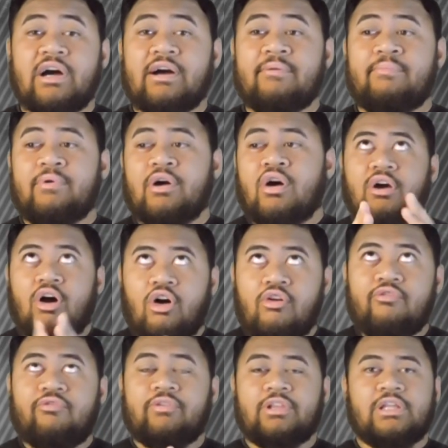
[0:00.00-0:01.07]
up.
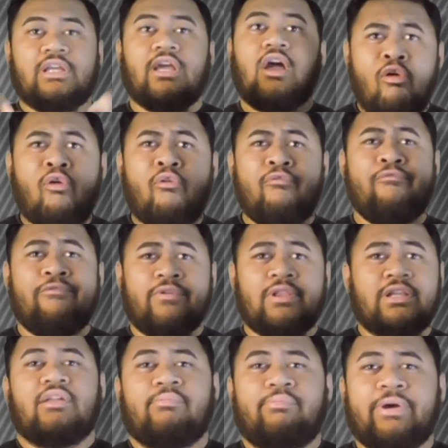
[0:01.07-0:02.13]
Hopefully
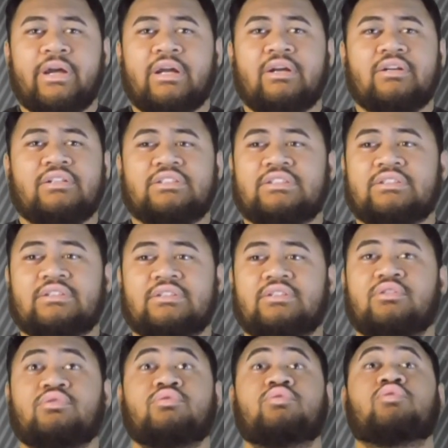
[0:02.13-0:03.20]
the Bears
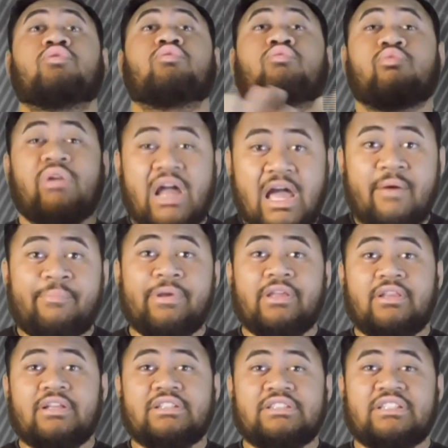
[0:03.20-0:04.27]
do crappy
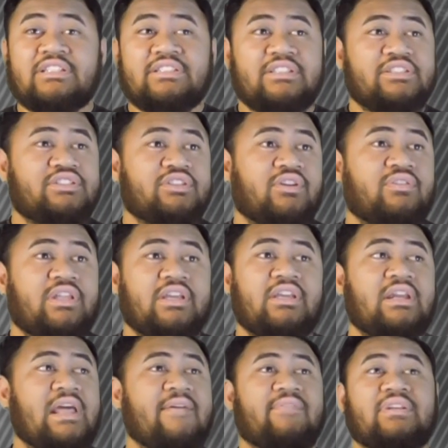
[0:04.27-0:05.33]
this season so they
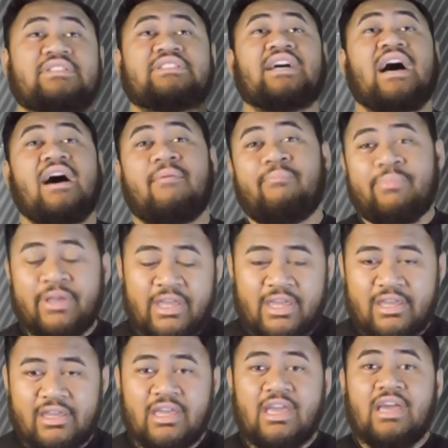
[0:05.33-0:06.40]
can have a top
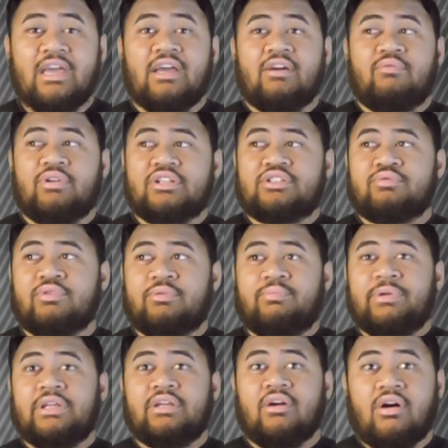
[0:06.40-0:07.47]
pick, which
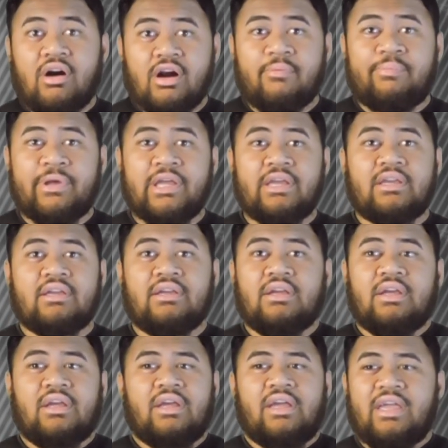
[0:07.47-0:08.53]
would be our pick,
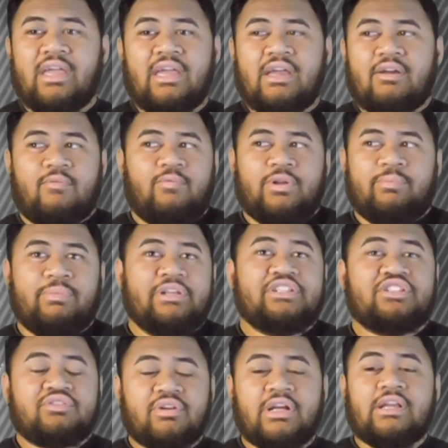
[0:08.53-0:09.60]
and we'd be
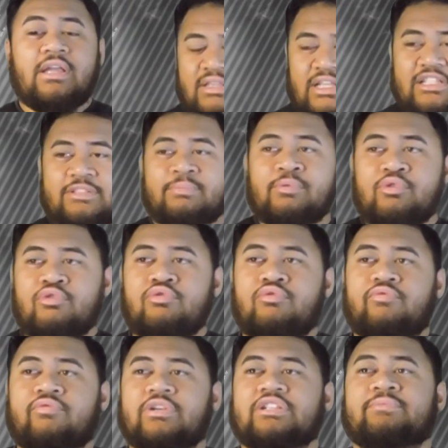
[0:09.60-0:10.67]
straight. This
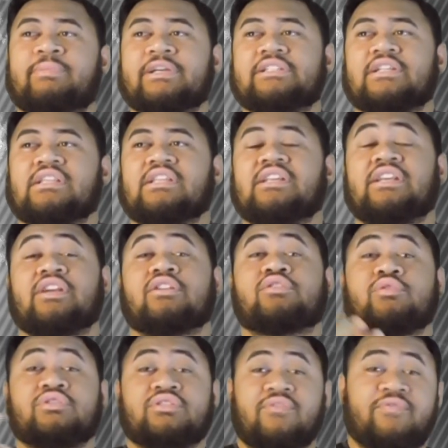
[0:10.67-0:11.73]
move is basically geared
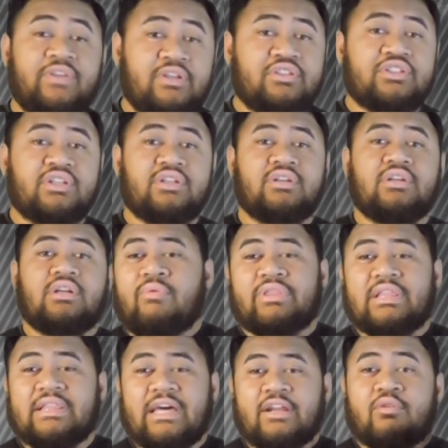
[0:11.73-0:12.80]
towards the future
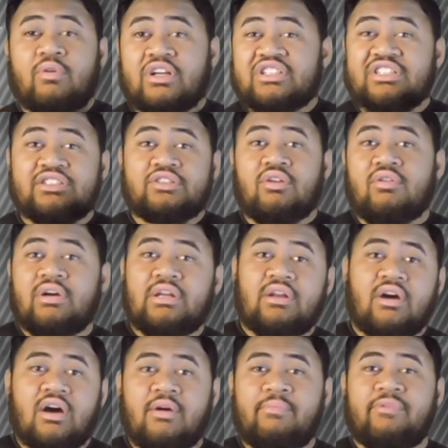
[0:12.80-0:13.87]
with a lot of questions
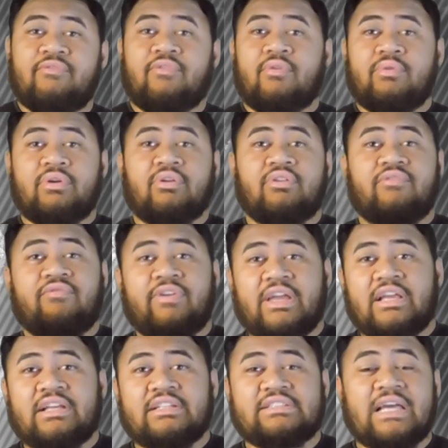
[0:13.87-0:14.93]
going on before we go to
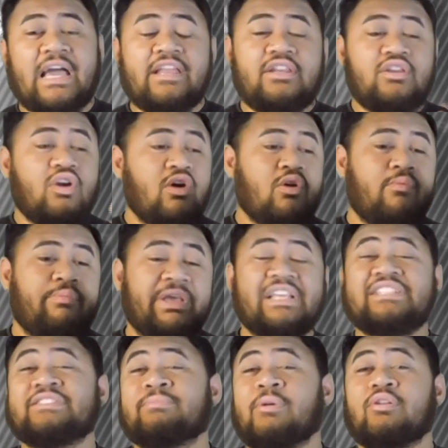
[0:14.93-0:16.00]
Vegas. I know
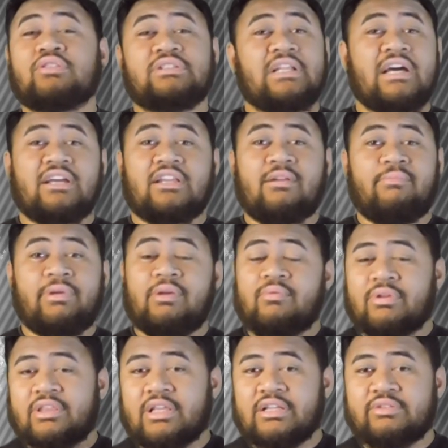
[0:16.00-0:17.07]
Beast Mode's not going to be
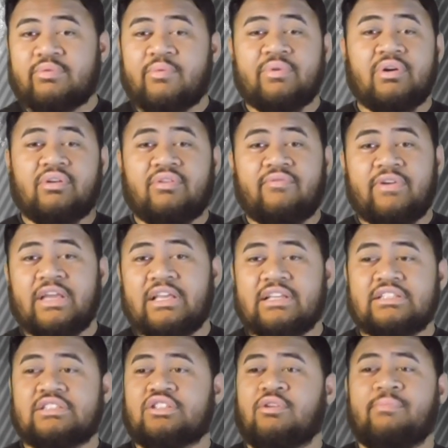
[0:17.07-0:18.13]
with us when we go to
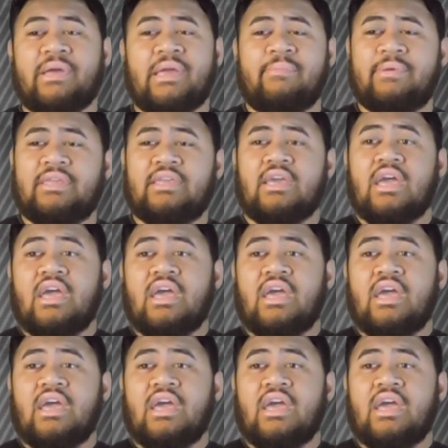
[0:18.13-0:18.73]
Vegas, so maybe